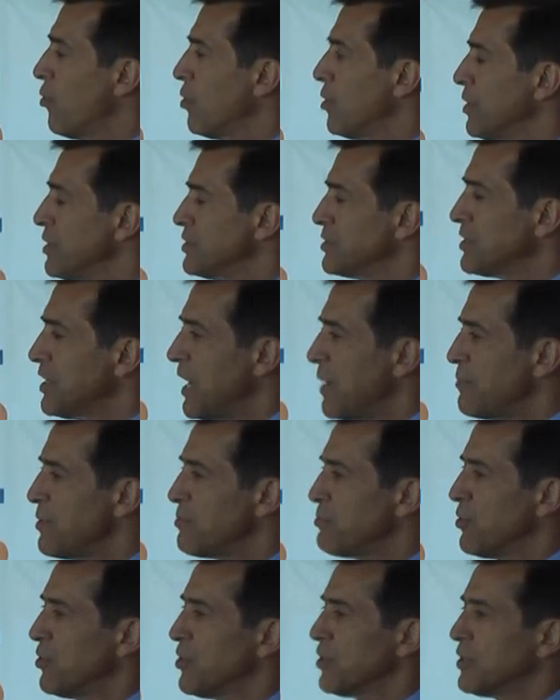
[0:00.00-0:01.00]
or his time
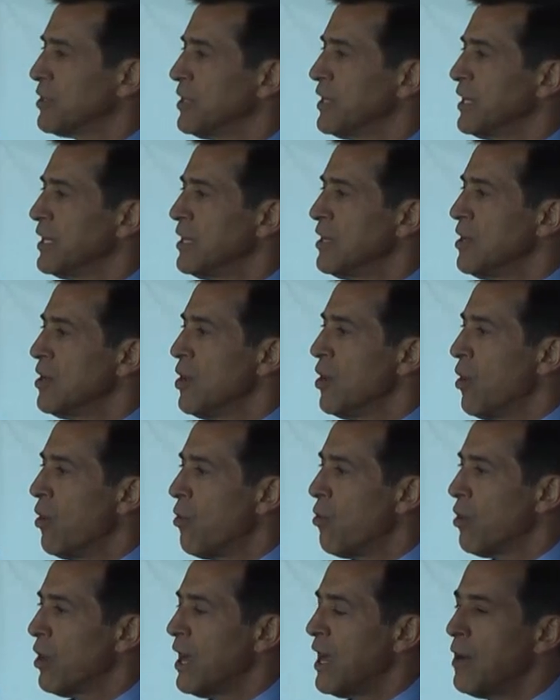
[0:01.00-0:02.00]
at Berkeley,
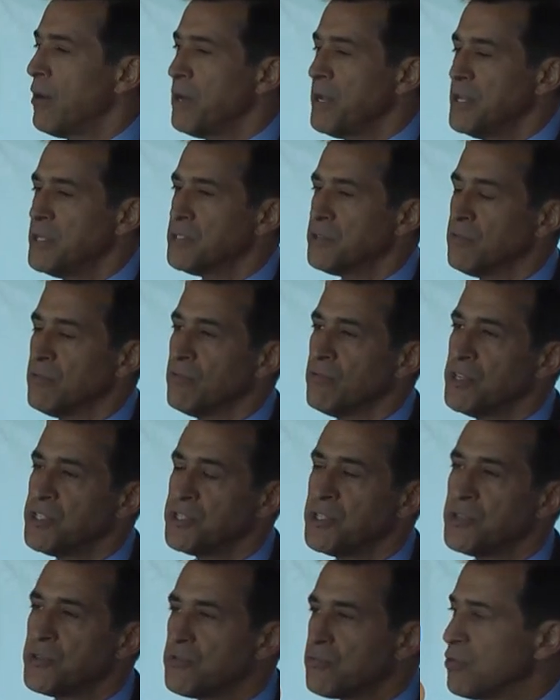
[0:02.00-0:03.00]
or how he's
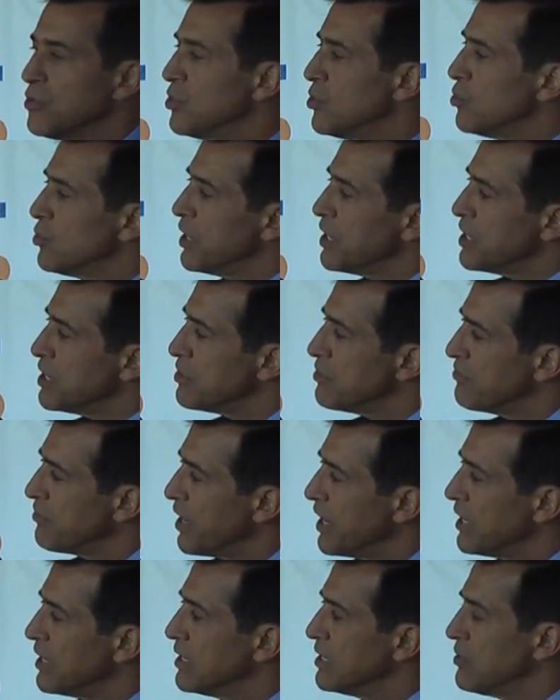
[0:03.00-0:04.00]
risen through and
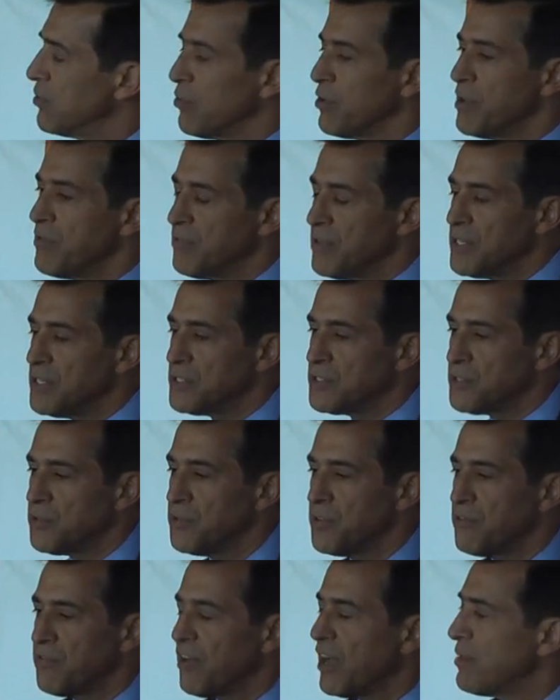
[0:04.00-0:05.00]
innovated, or even his
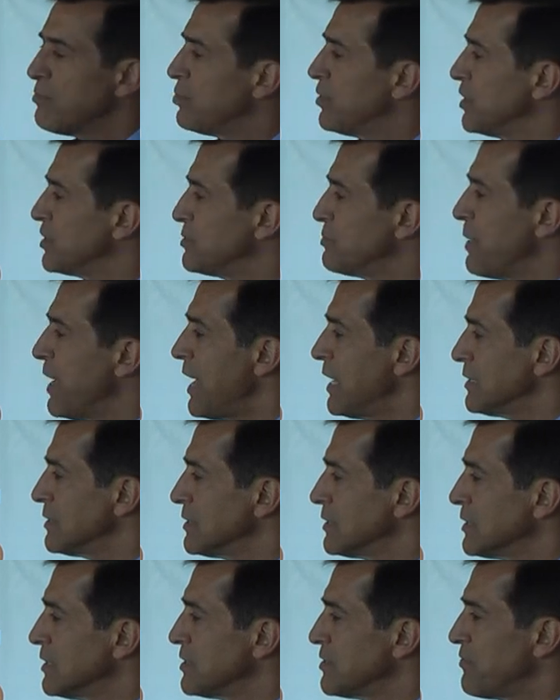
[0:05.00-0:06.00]
35-plus
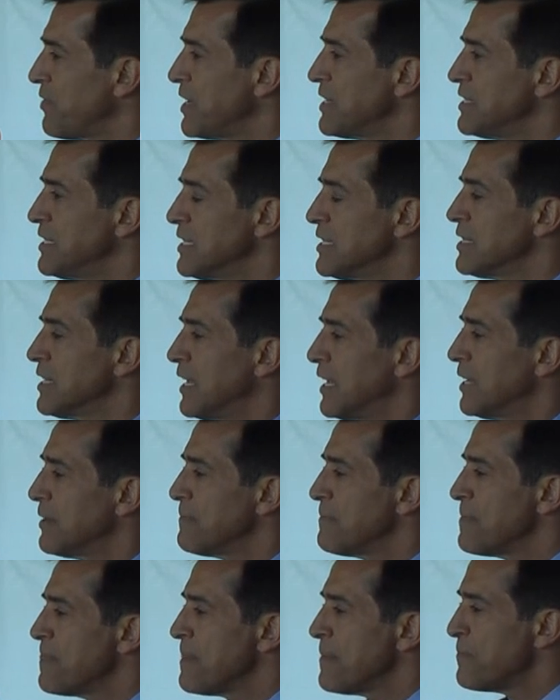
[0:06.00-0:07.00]
patents, because if I did
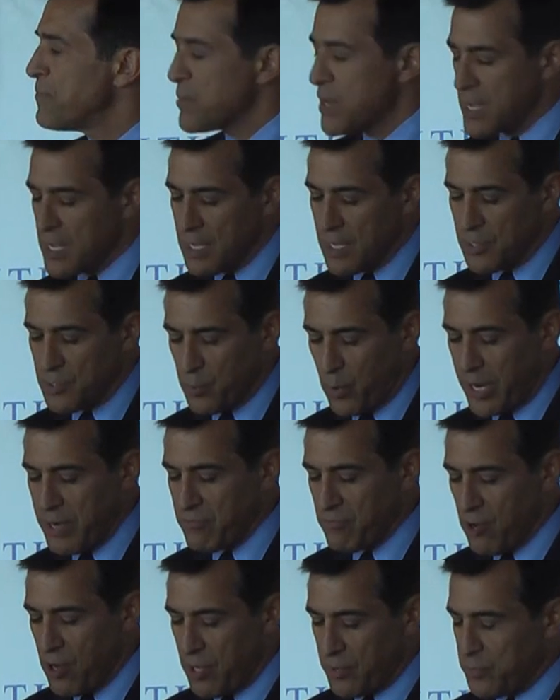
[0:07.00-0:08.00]
that,
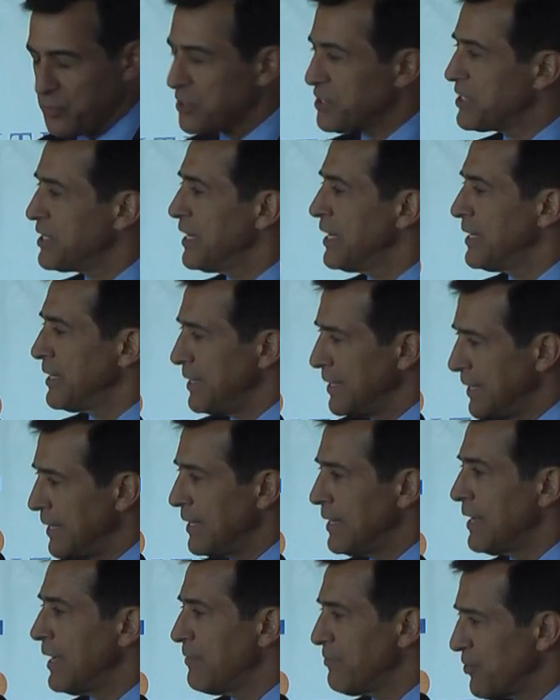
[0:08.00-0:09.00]
Dwayne Roth would say,
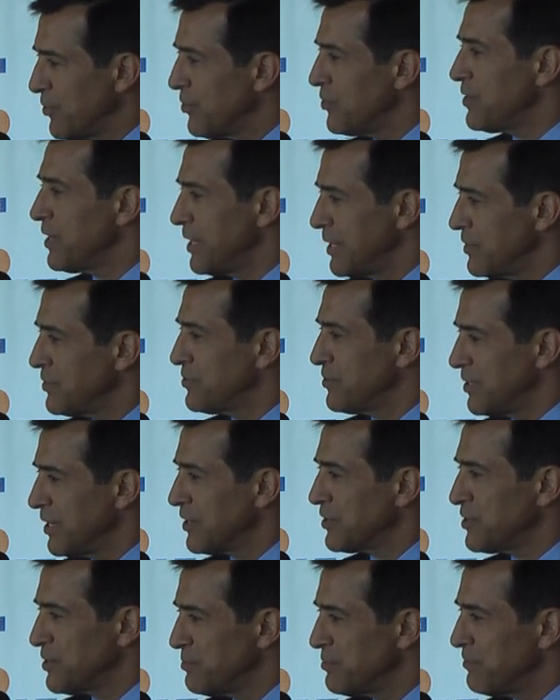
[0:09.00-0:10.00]
yeah, I've heard that
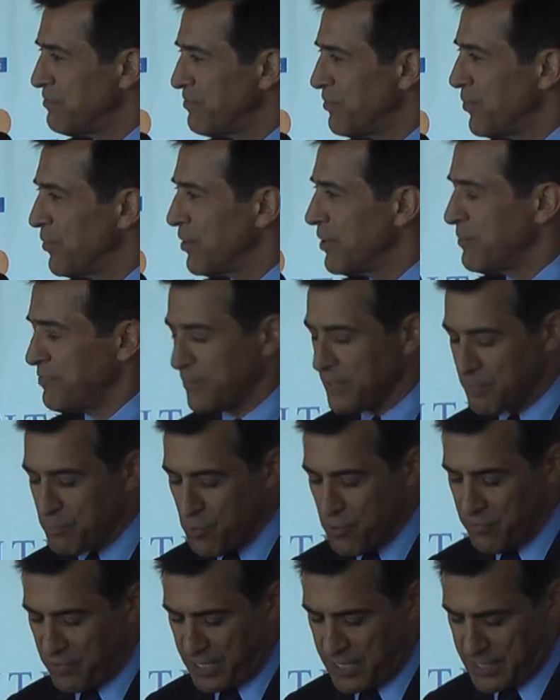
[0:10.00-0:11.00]
introduction before.
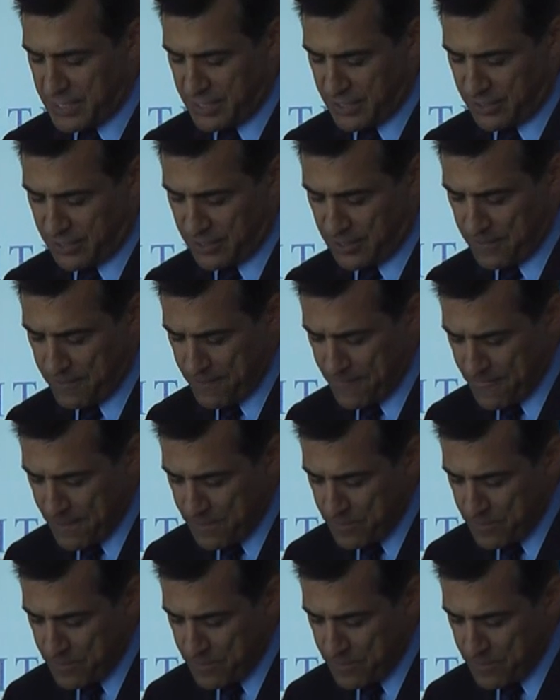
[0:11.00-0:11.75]
Move on, Darrel.